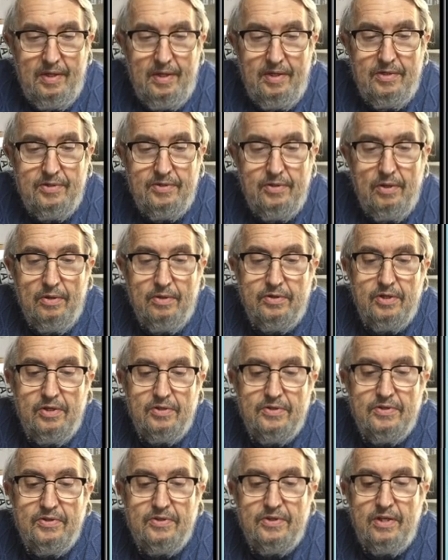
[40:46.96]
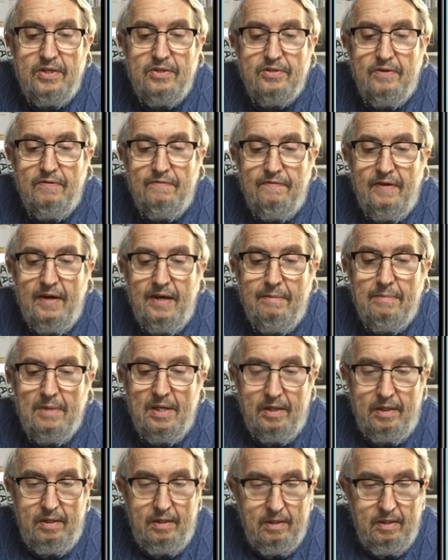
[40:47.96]
is not just the sense of
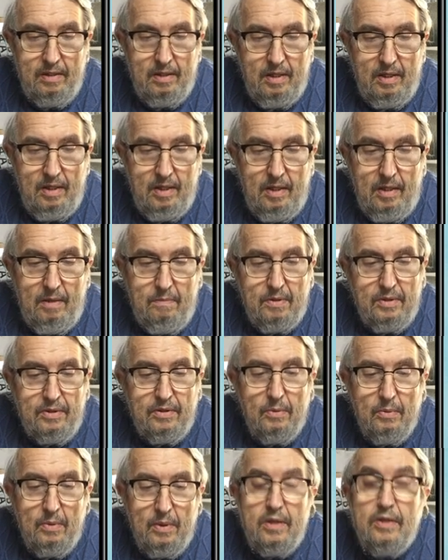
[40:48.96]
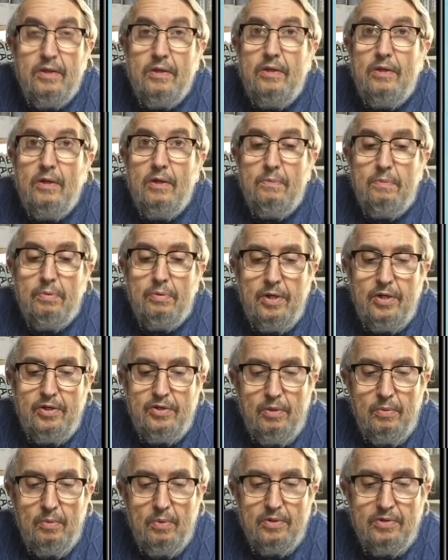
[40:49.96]
family, but the way that no
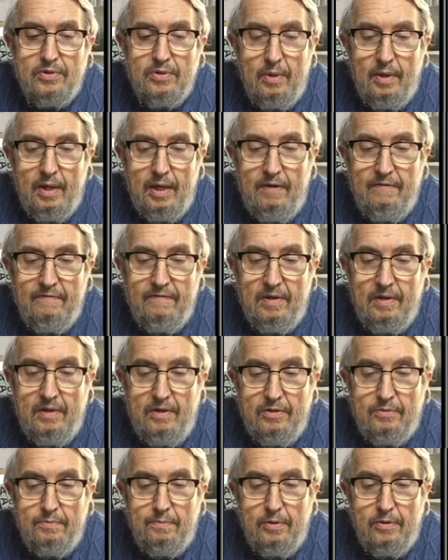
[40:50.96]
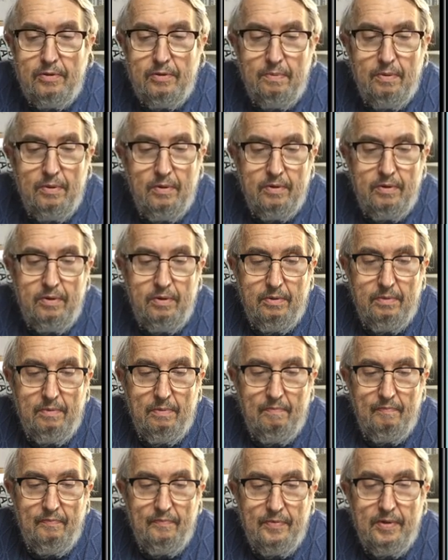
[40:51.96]
pressure whatsoever is put upon you.
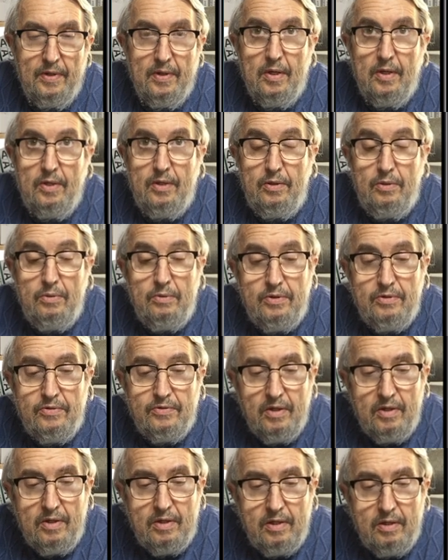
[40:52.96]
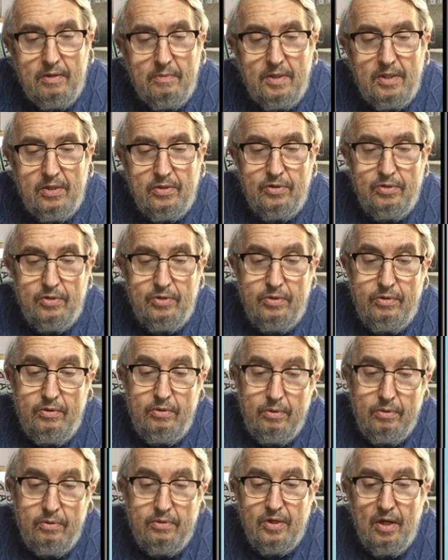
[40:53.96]
You decide how much
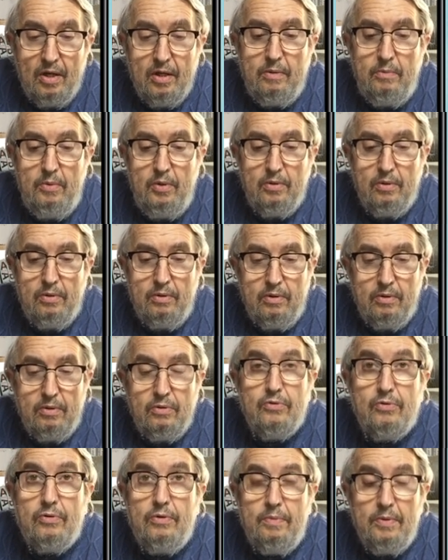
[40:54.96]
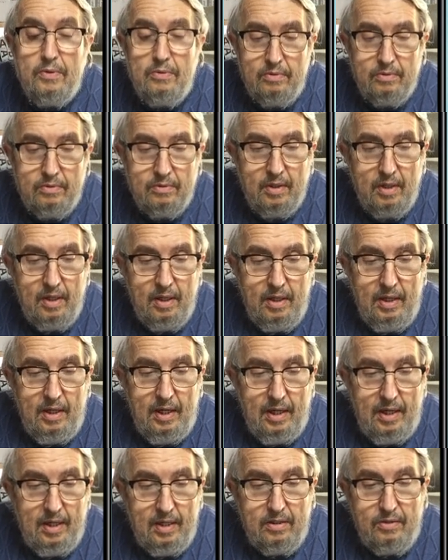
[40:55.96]
time you can contribute
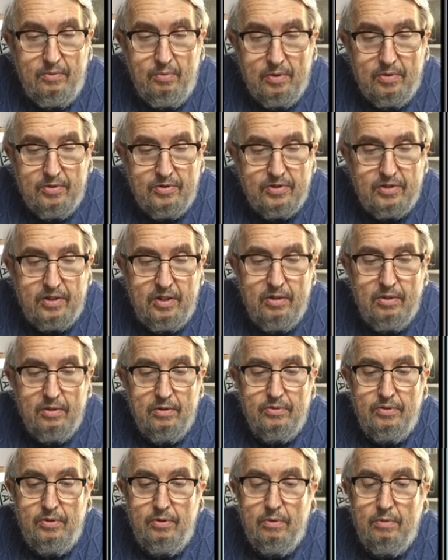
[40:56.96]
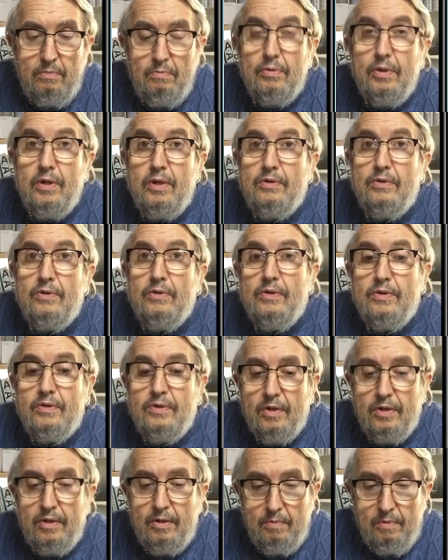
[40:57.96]
and what skills you can bring to the
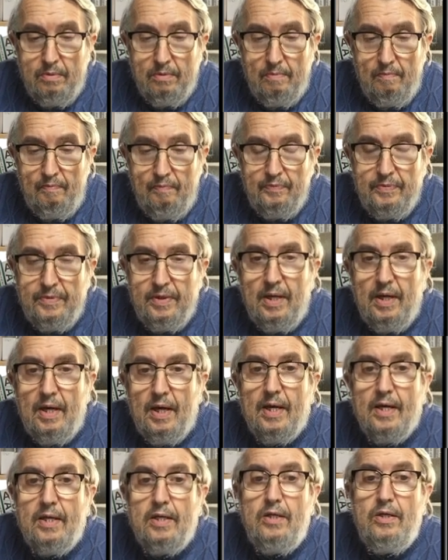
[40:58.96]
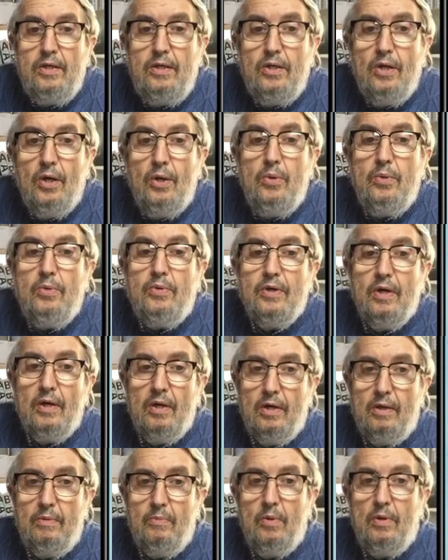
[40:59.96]
table. At no
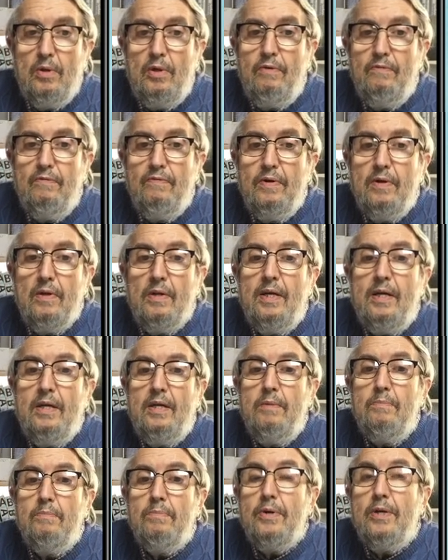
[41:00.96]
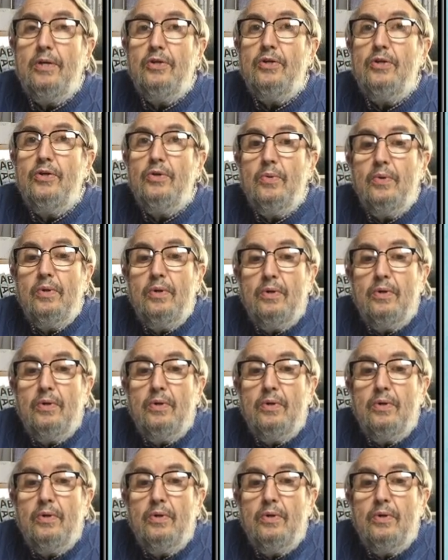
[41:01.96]
time will you feel any pressure to